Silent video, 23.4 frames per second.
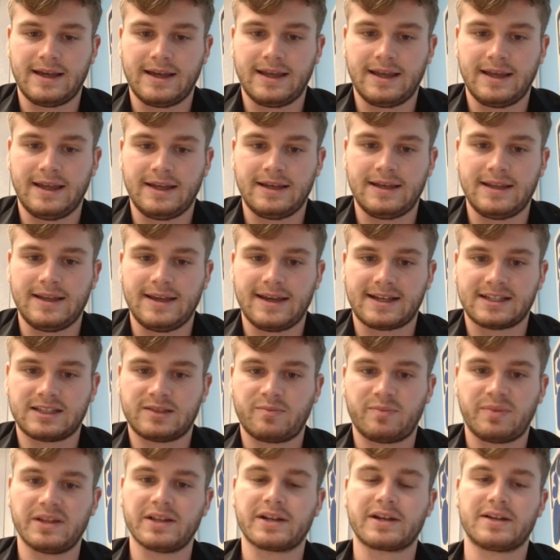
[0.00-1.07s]
ADX
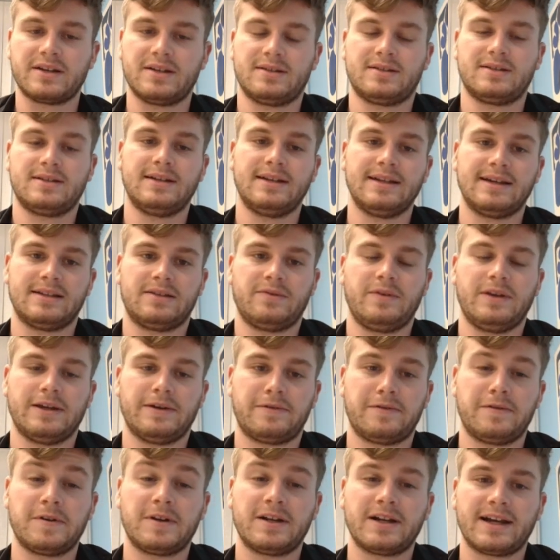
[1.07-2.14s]
period that we
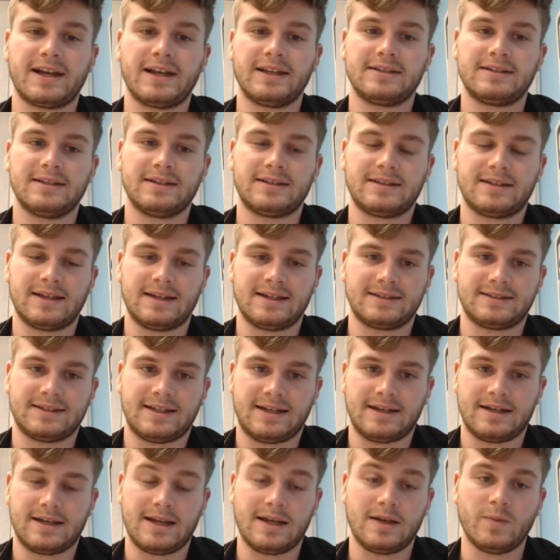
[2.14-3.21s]
have created as
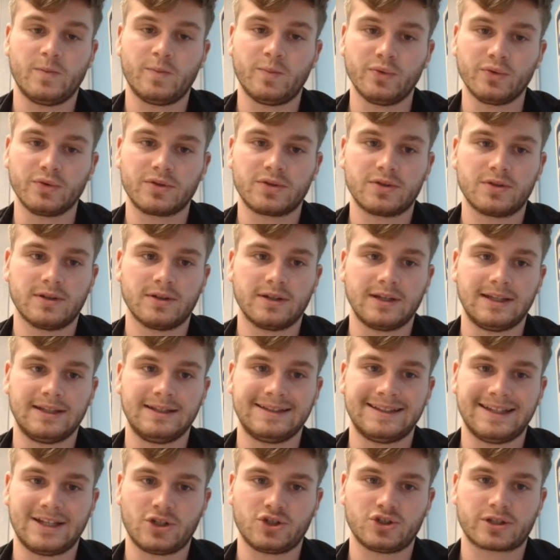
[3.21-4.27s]
an input
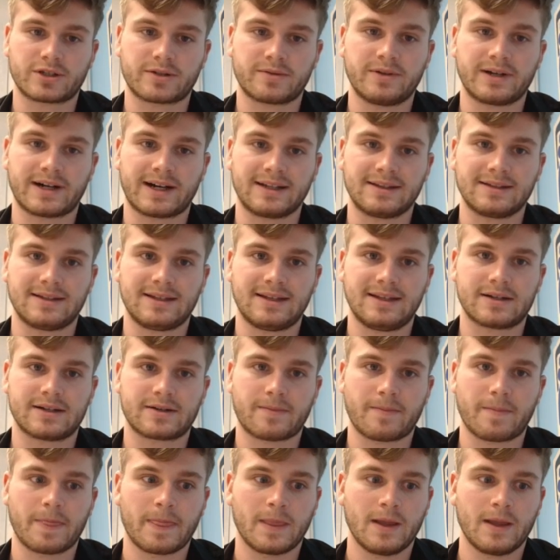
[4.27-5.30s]
integer right here.